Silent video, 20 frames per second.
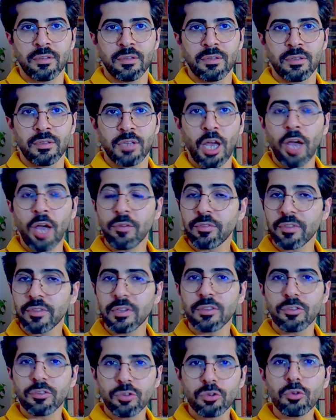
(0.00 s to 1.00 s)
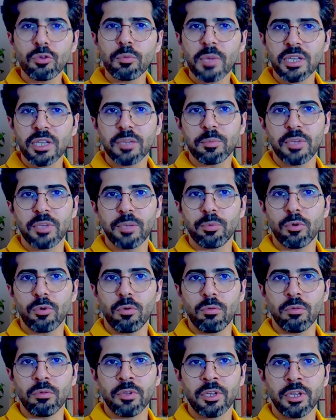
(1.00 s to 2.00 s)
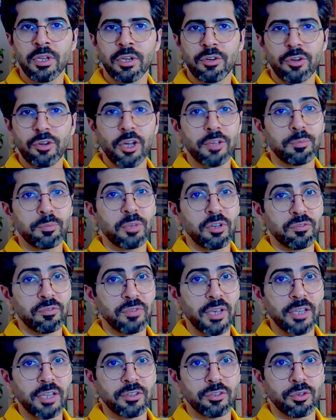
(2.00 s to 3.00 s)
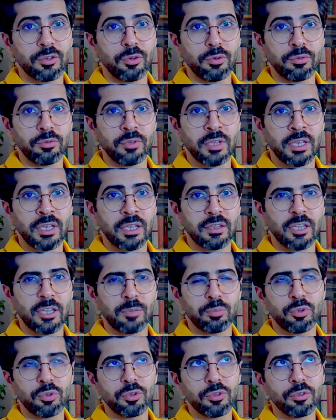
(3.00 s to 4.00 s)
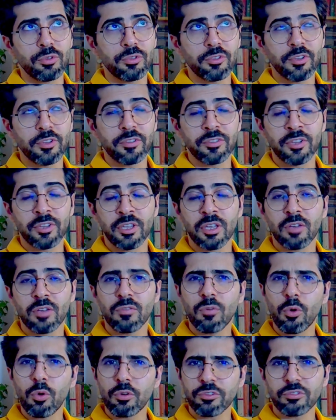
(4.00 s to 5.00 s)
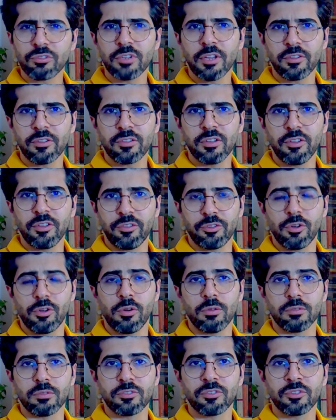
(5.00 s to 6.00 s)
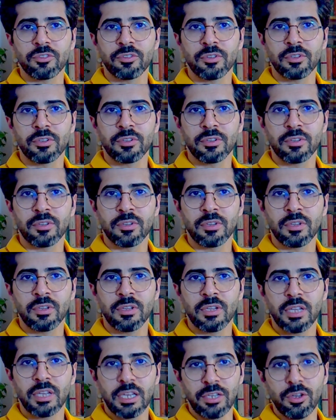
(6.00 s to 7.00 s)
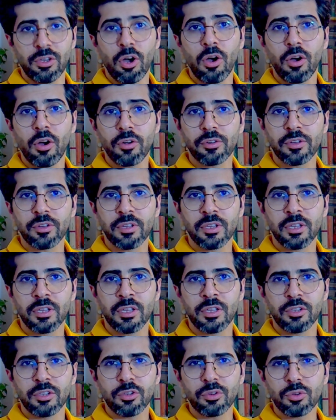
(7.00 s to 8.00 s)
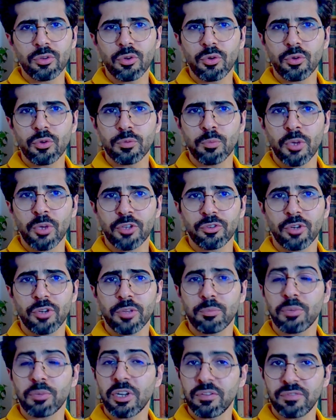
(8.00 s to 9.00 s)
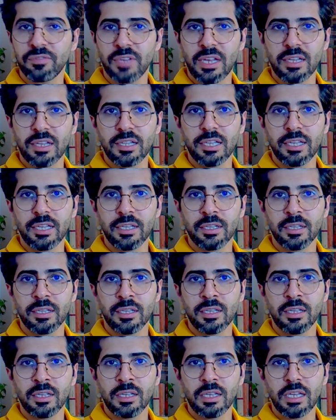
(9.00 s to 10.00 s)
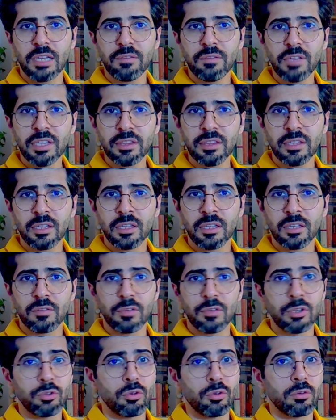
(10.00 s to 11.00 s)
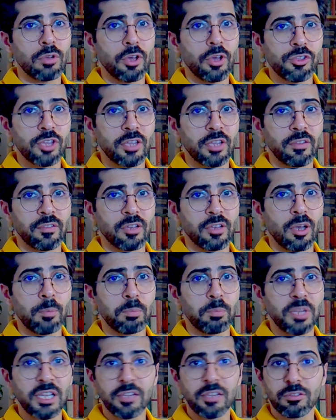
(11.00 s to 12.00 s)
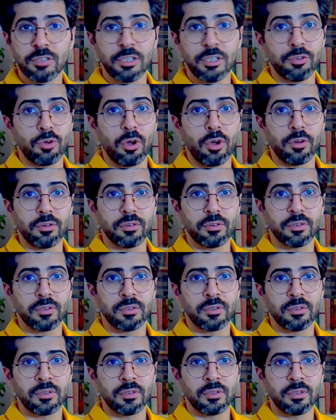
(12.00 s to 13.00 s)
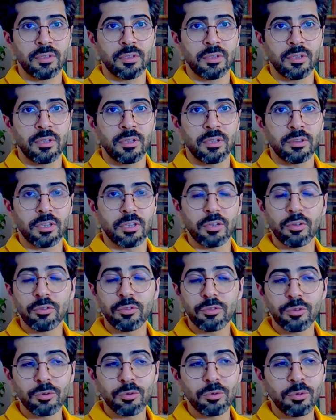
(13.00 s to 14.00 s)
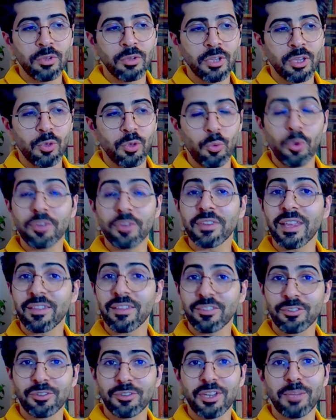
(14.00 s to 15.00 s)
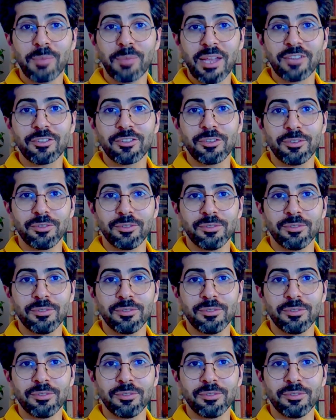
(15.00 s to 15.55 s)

I've seen too many people write perfect code that produces worthless results. In R, your code might run perfectly, even when your logic is completely wrong. The console won't scream at you.